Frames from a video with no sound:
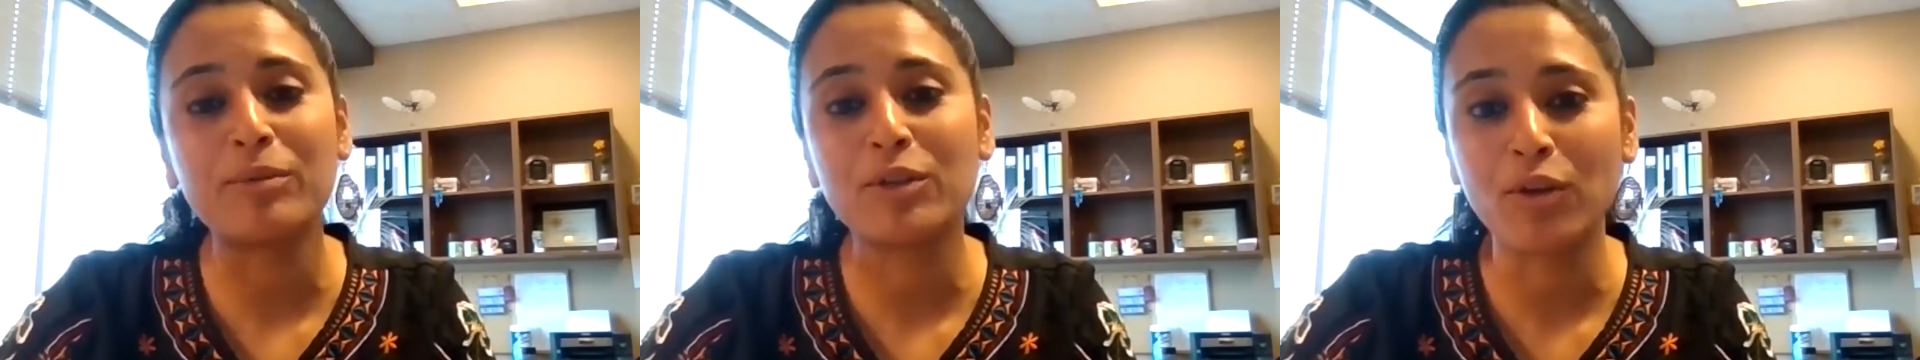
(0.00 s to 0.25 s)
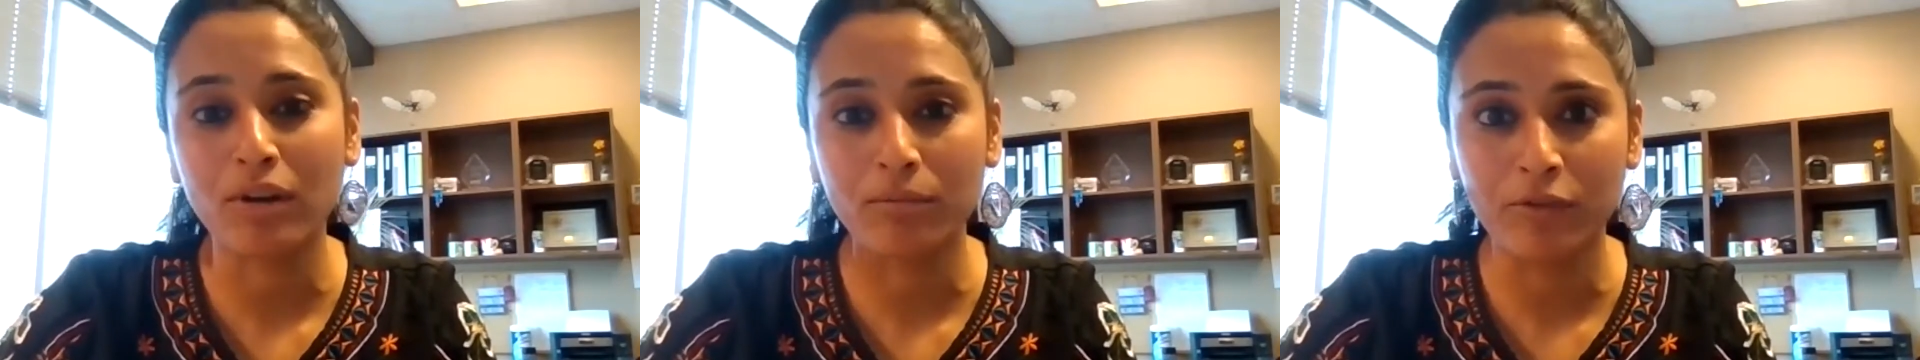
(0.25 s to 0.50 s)

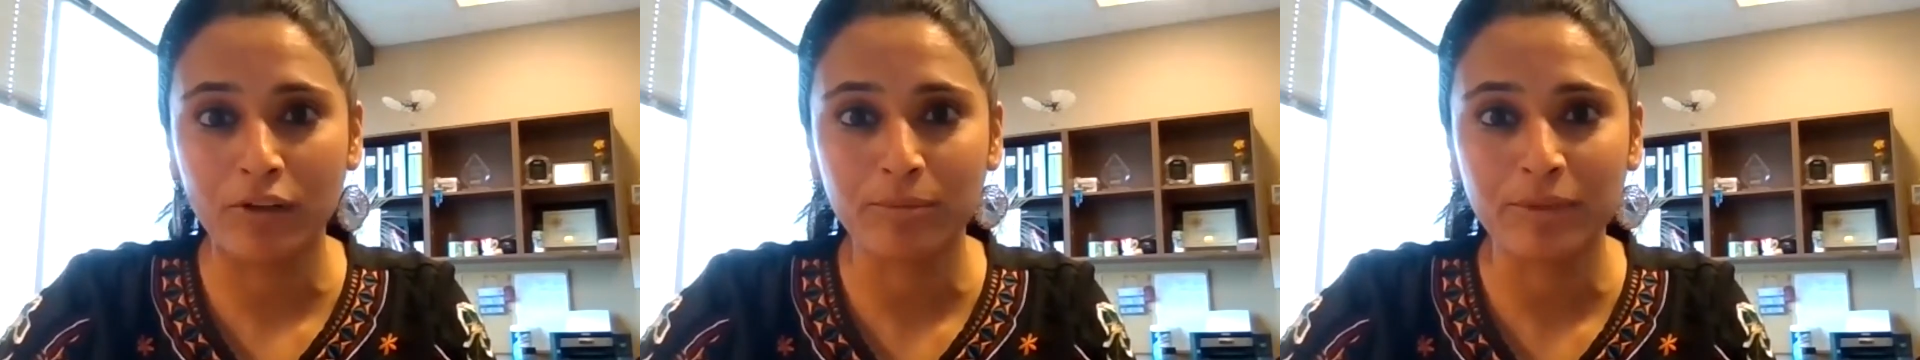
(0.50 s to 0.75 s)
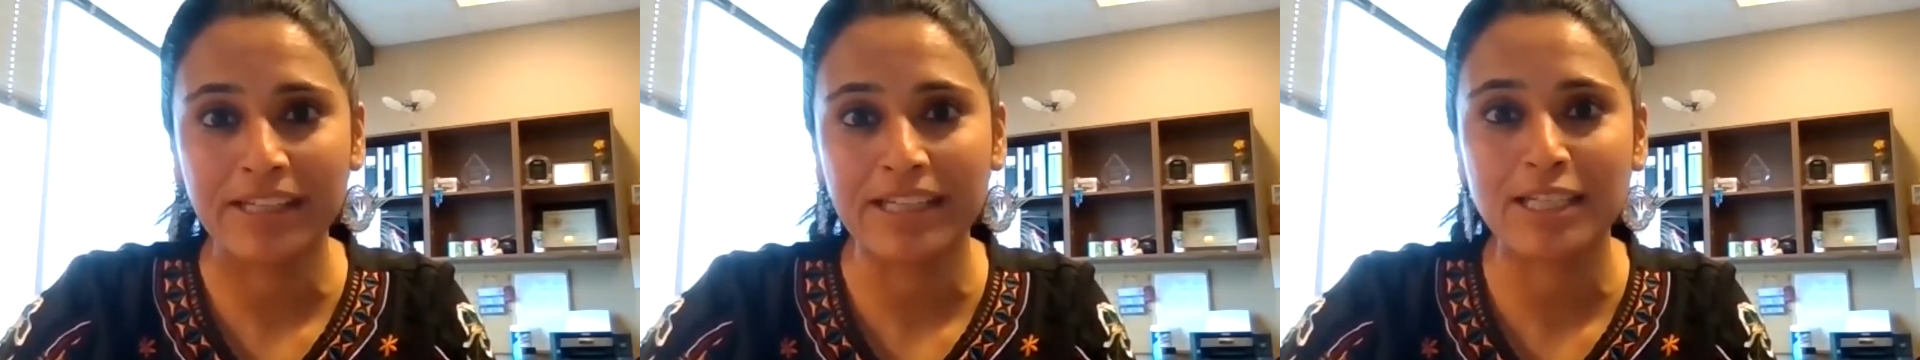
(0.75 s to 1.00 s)
but
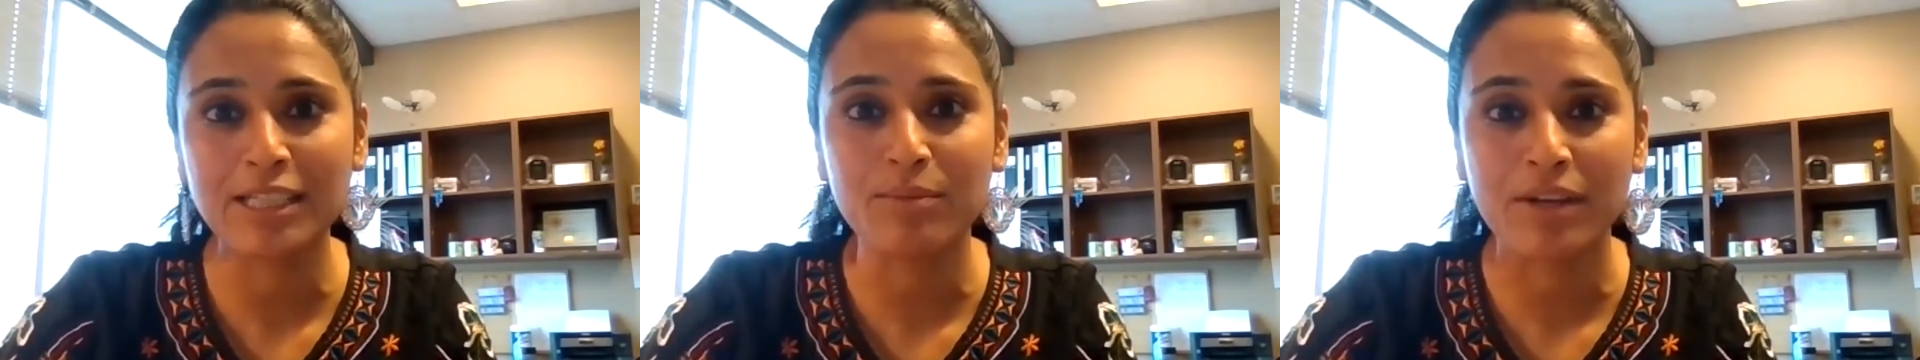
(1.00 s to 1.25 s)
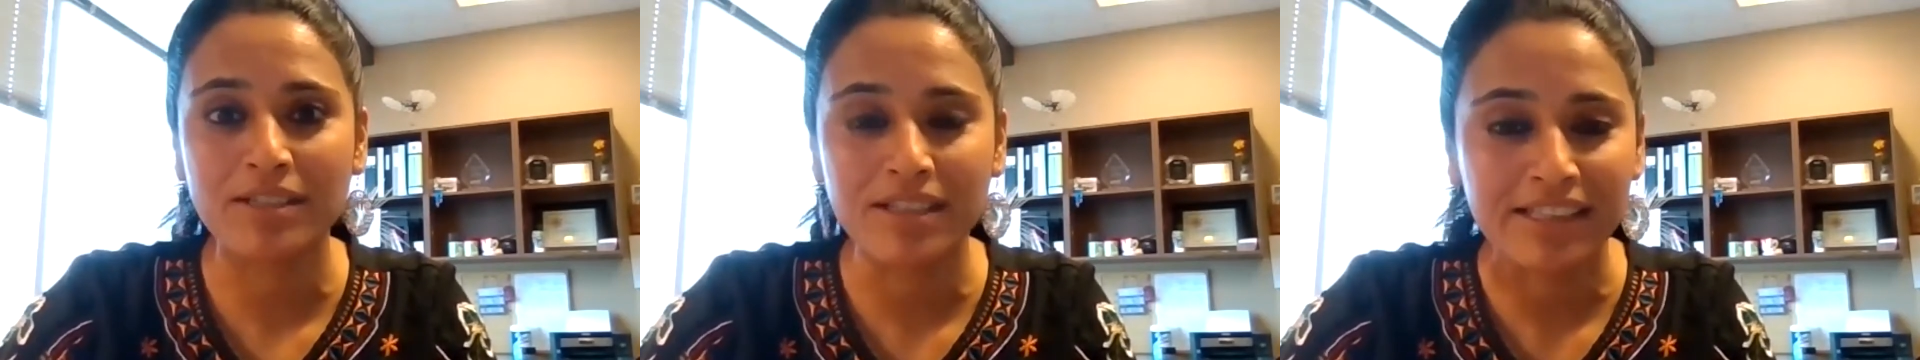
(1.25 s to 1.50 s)
non-verbally, and
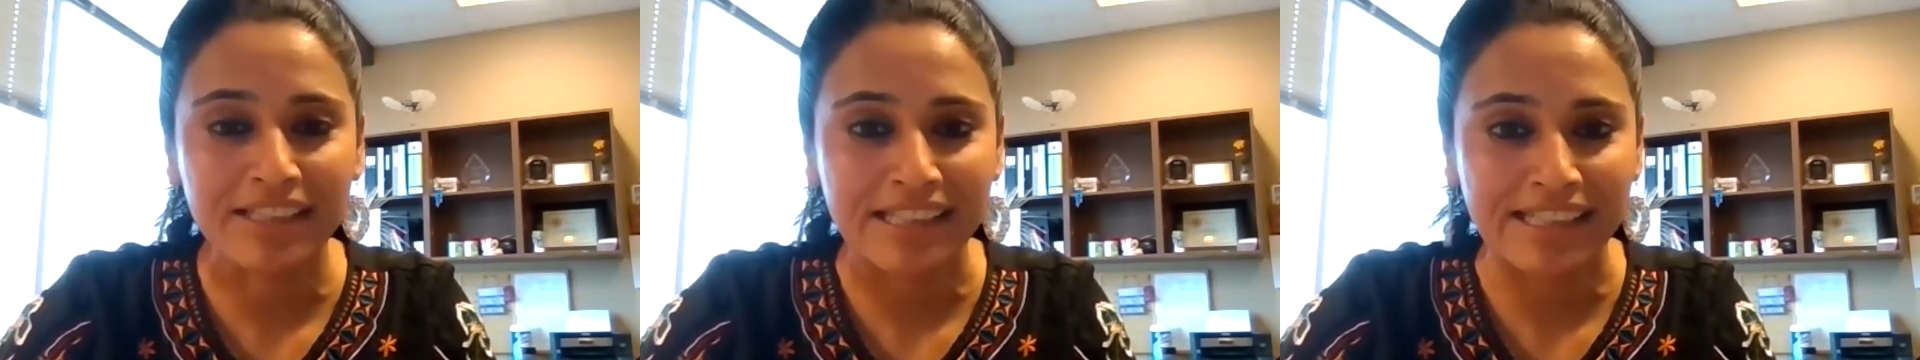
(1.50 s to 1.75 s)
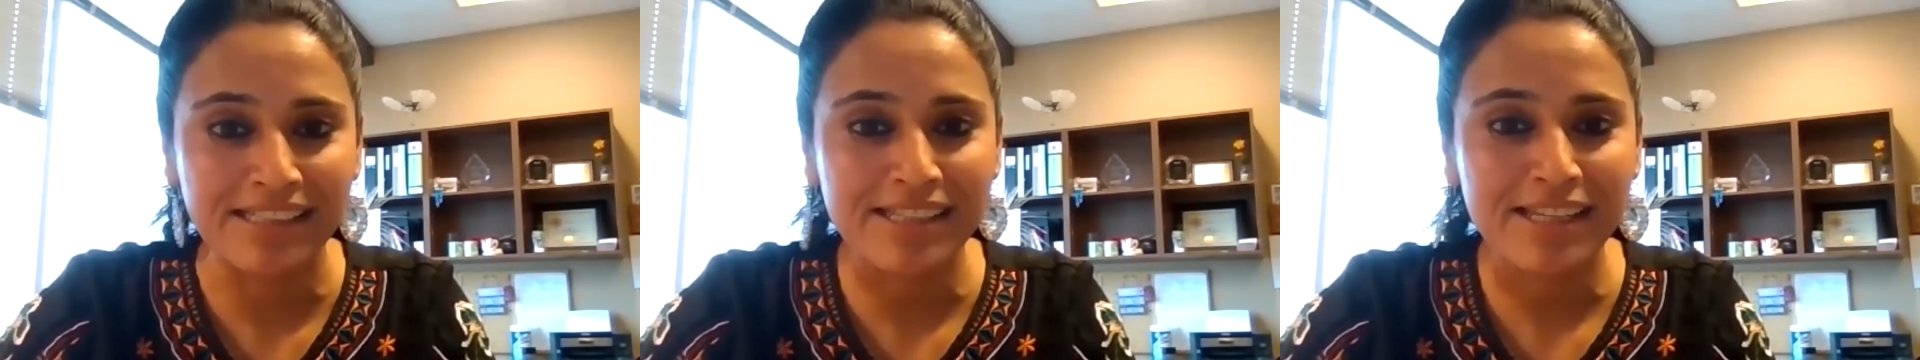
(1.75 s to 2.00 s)
express their
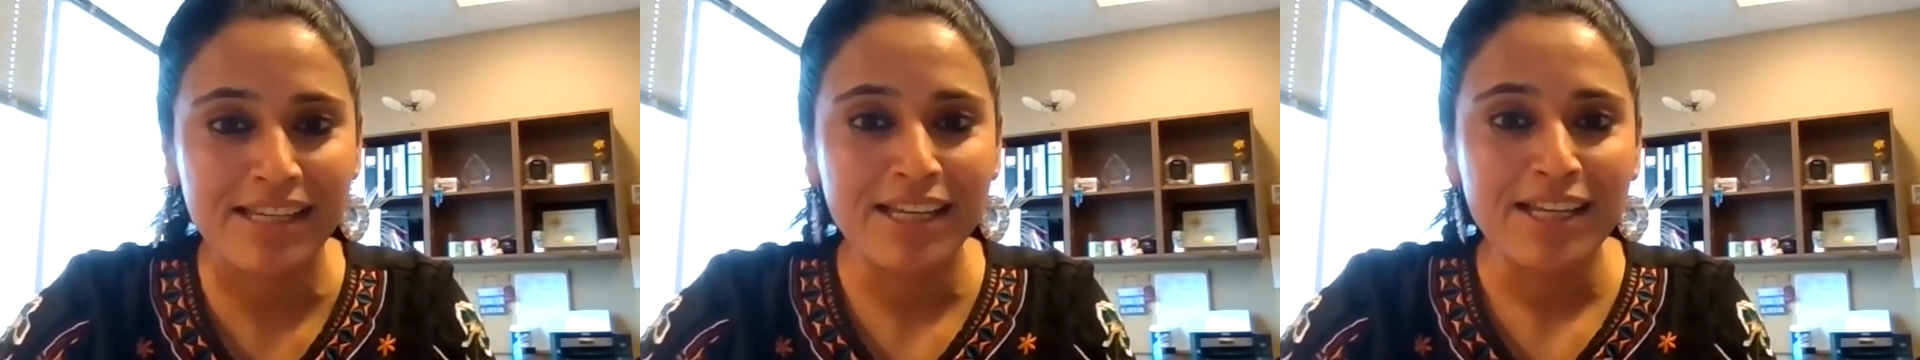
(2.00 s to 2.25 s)
needs.